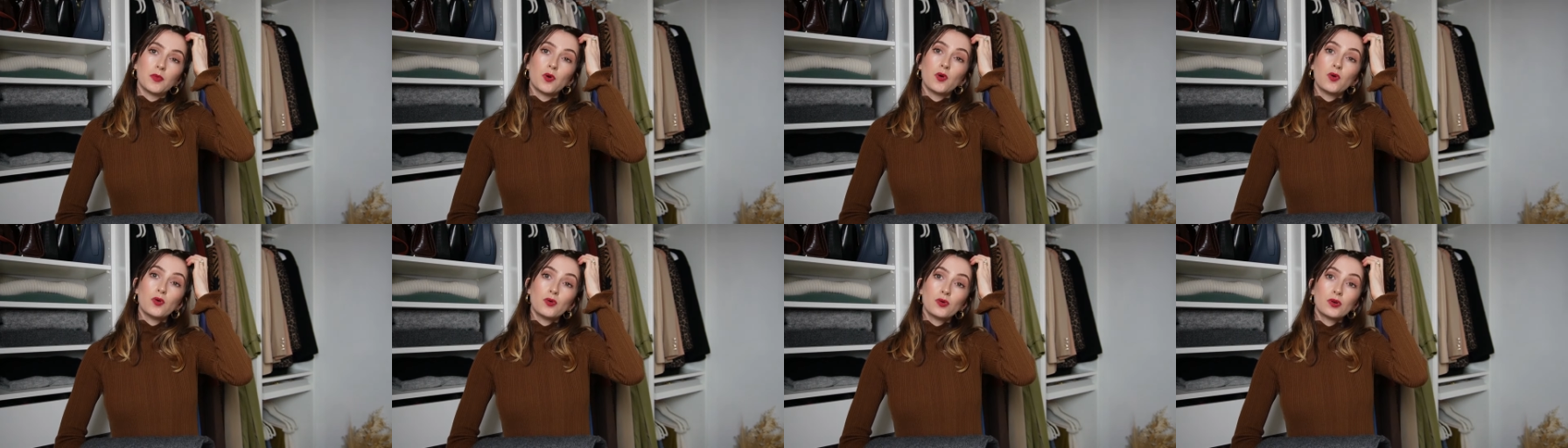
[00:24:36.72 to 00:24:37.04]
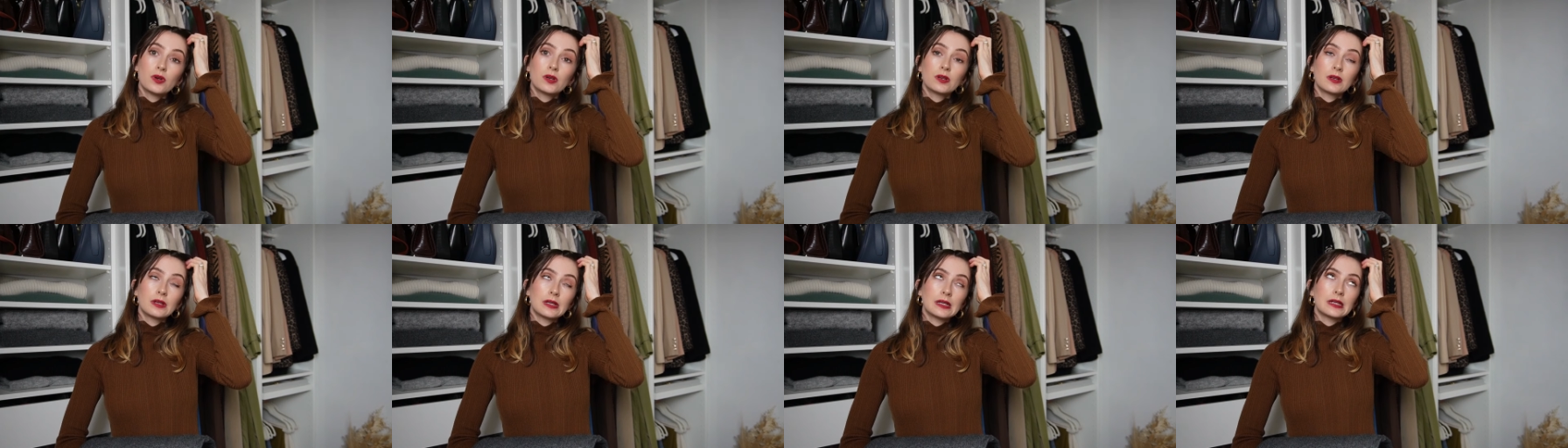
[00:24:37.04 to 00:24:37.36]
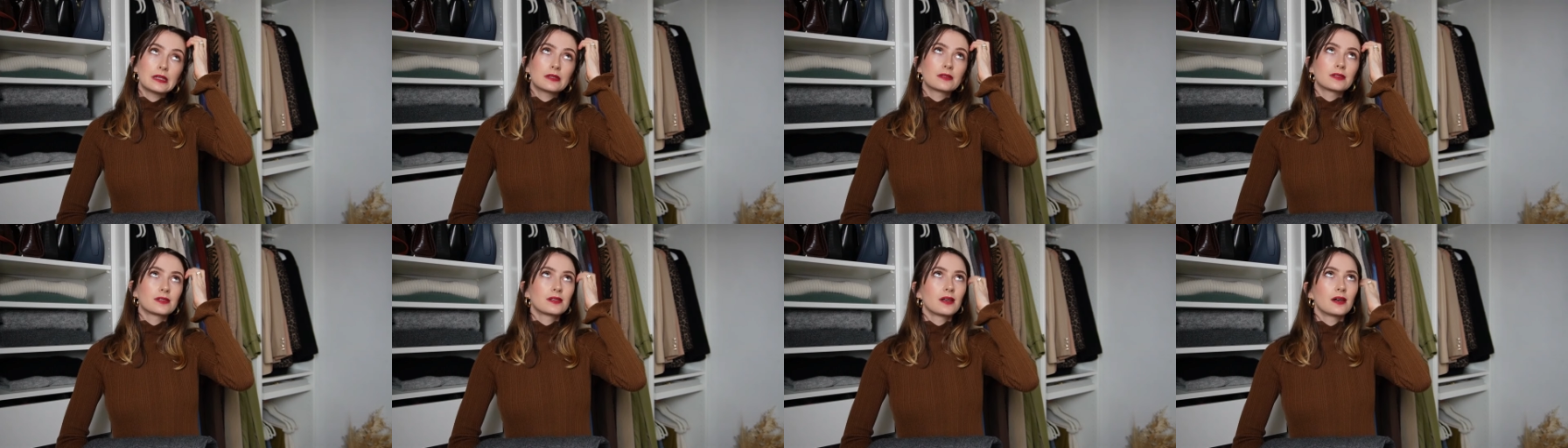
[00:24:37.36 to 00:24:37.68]
Or
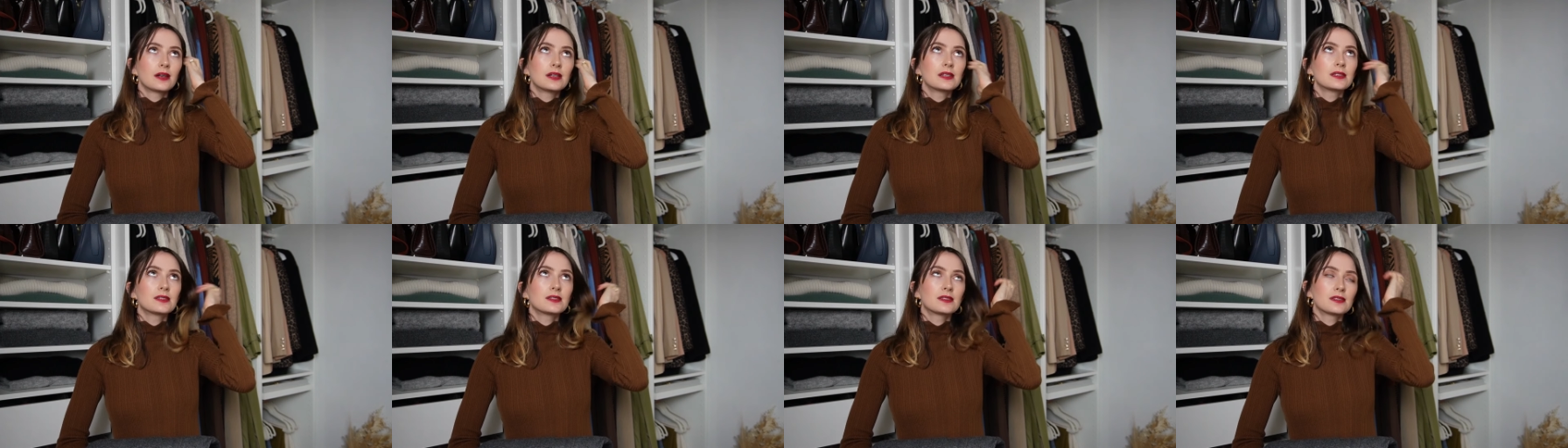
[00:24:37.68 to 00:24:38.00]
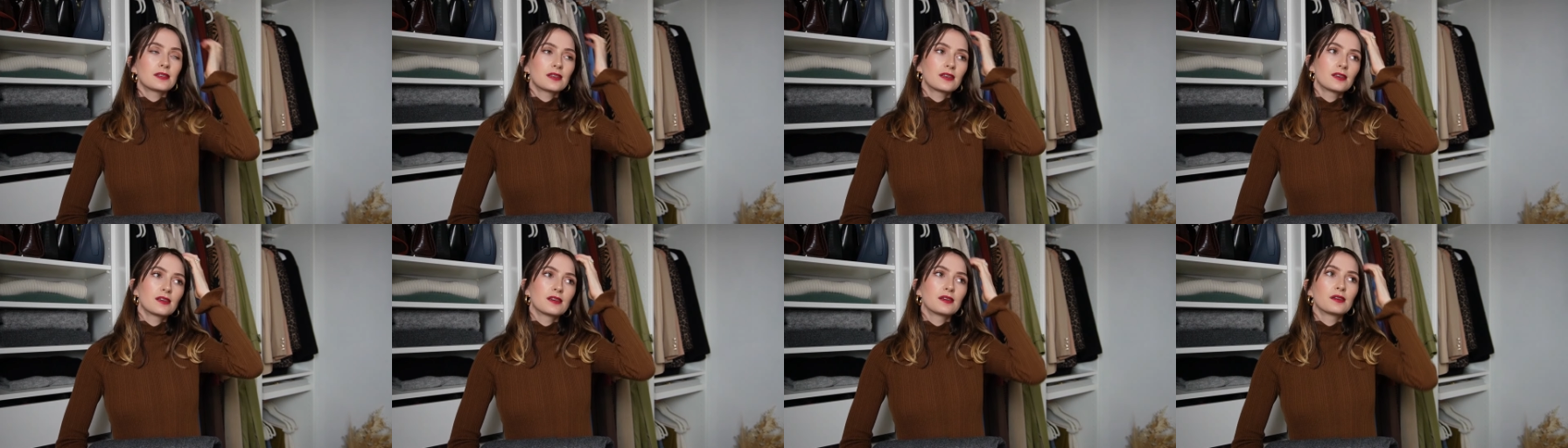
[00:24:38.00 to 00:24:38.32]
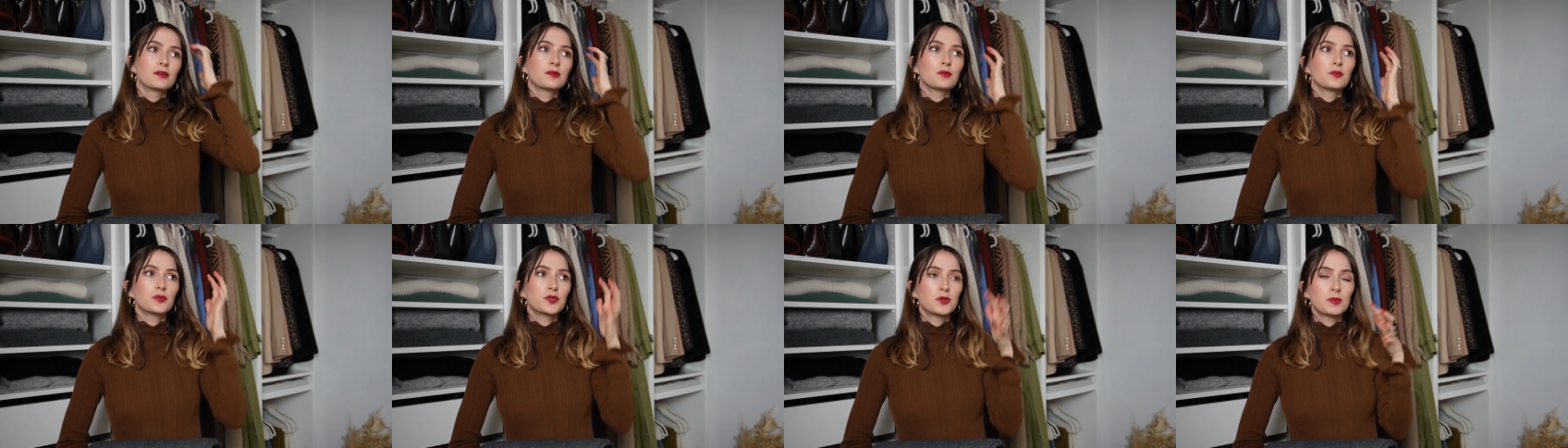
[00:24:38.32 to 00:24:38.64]
it's nice
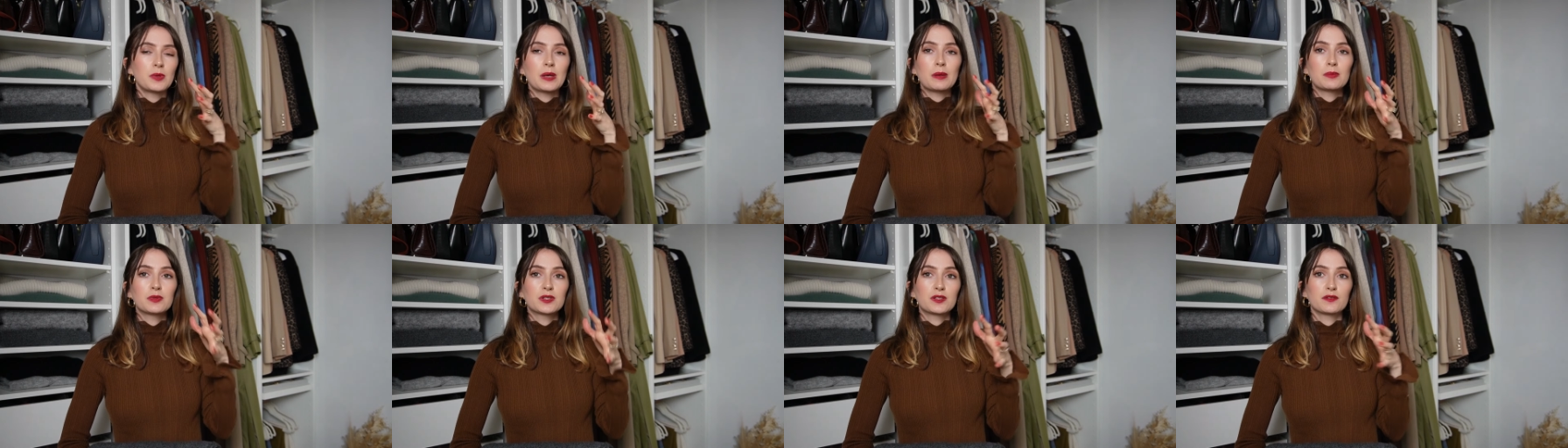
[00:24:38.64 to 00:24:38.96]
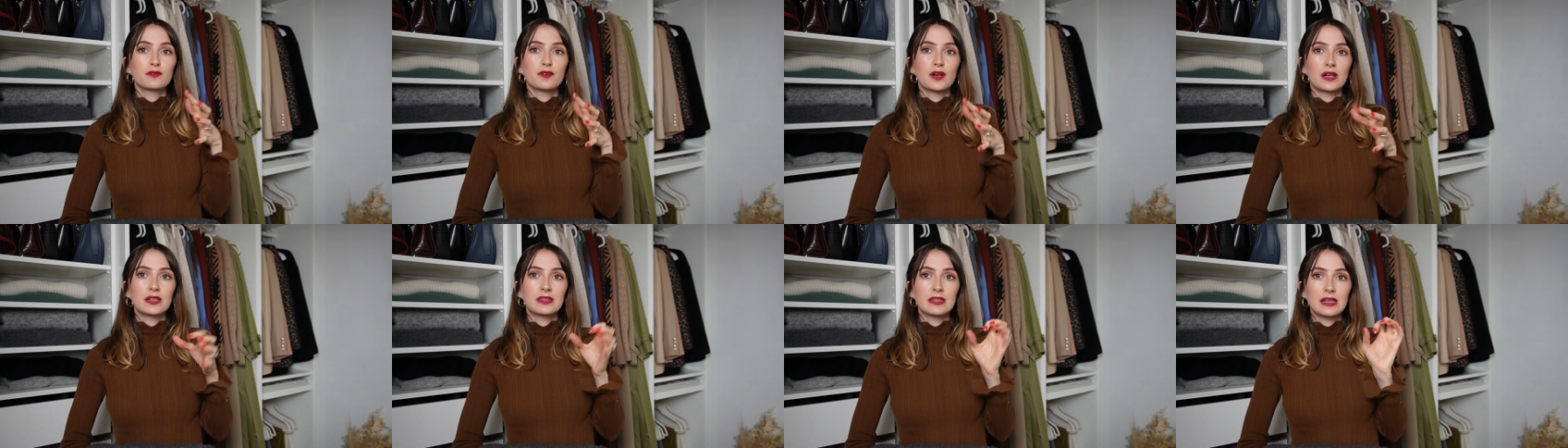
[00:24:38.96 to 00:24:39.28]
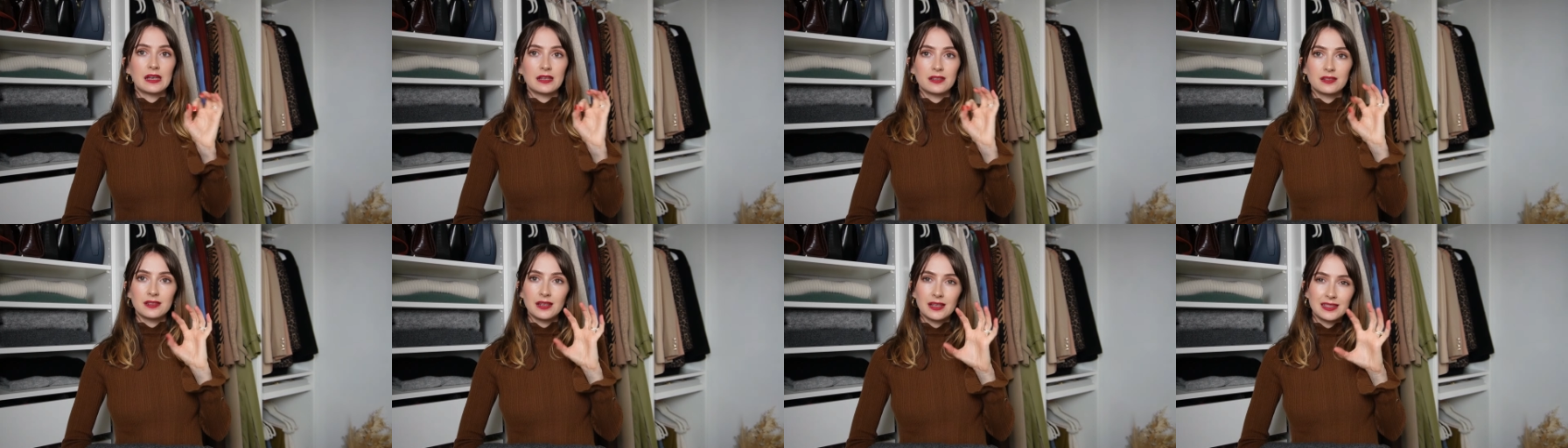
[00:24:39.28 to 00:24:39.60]
to be able to find
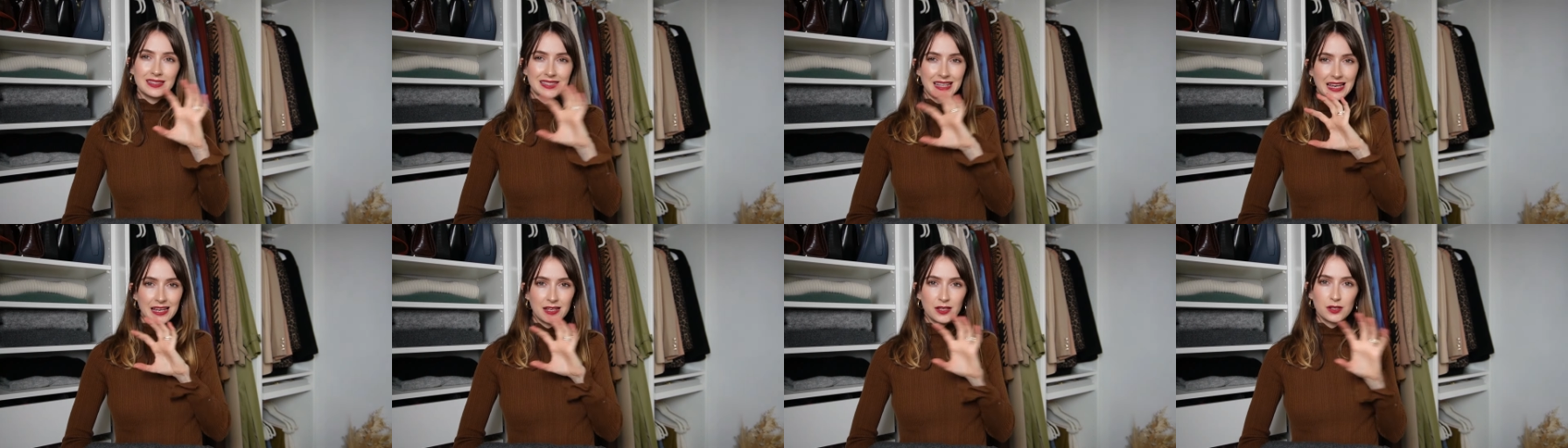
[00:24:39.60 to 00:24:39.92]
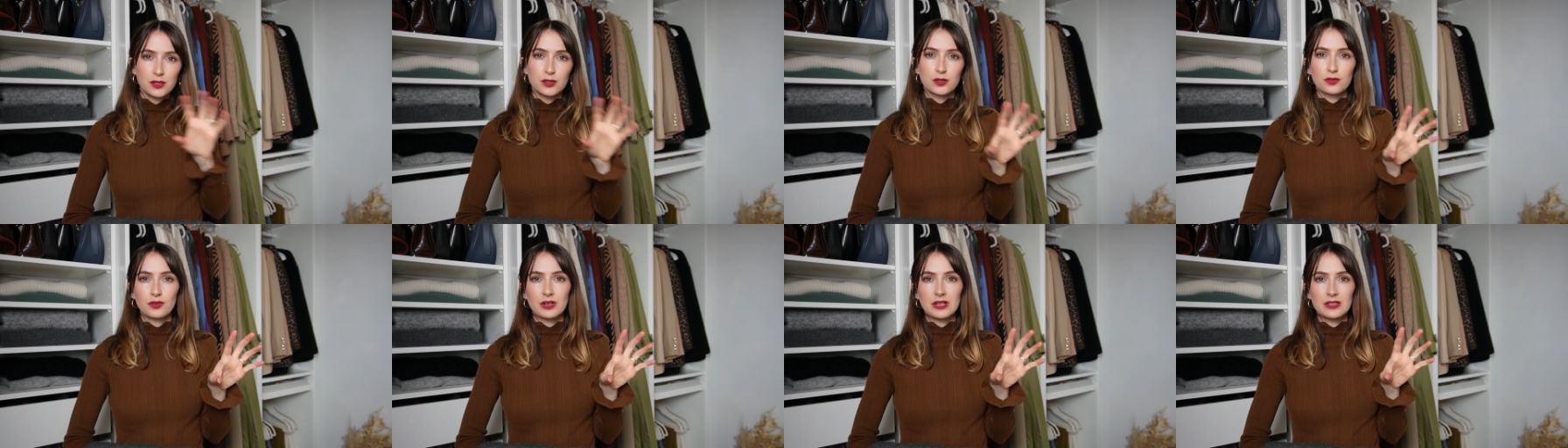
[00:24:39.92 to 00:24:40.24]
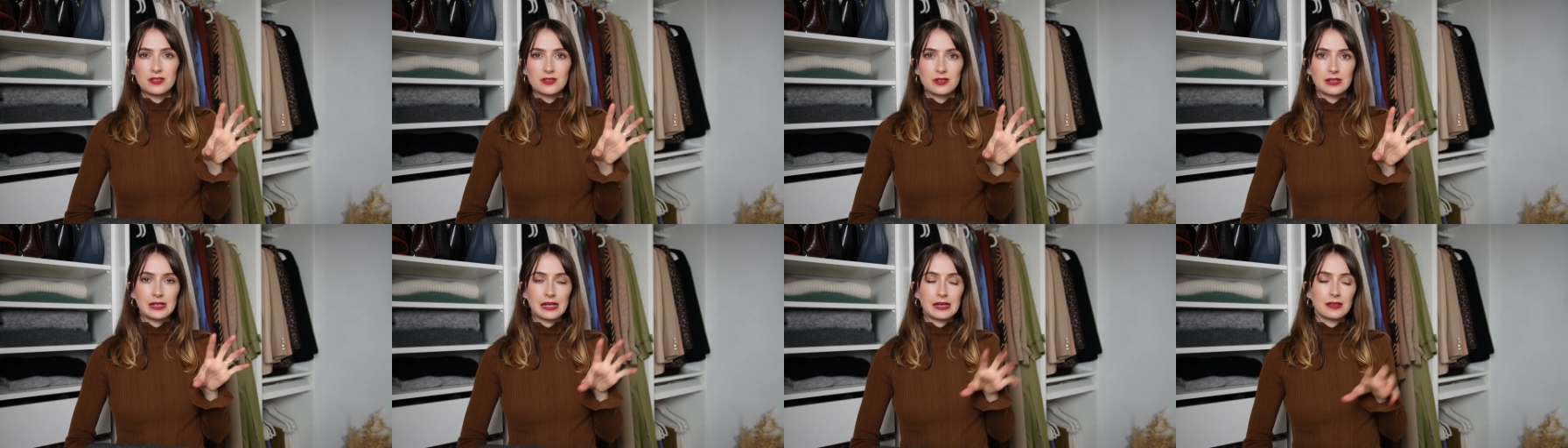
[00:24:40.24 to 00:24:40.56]
that nice ankle
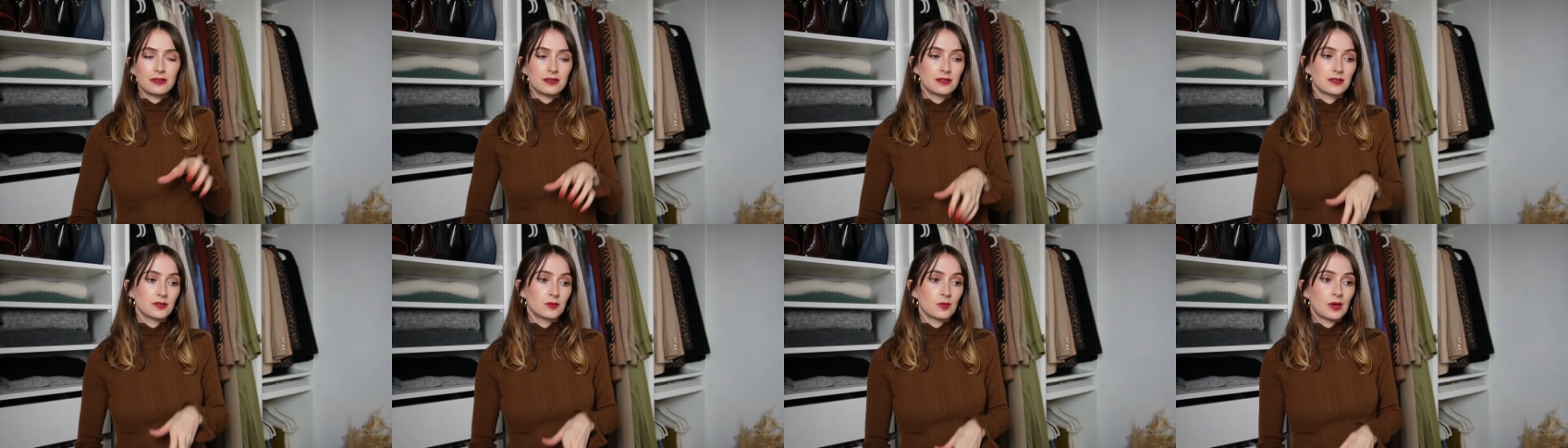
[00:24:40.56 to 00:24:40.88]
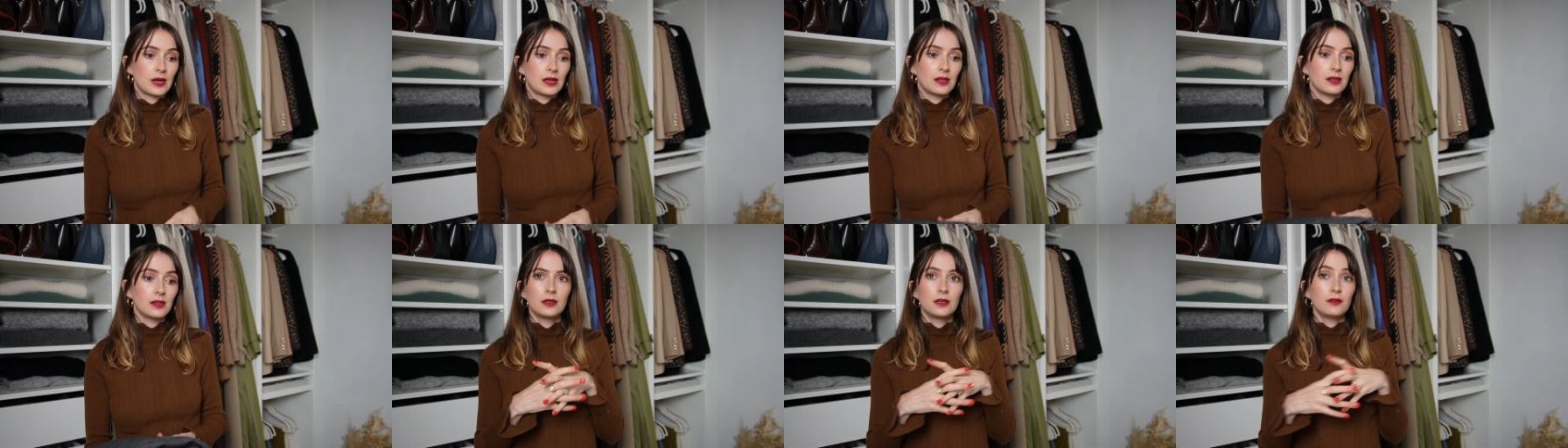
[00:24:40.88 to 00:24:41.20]
grazer length as well.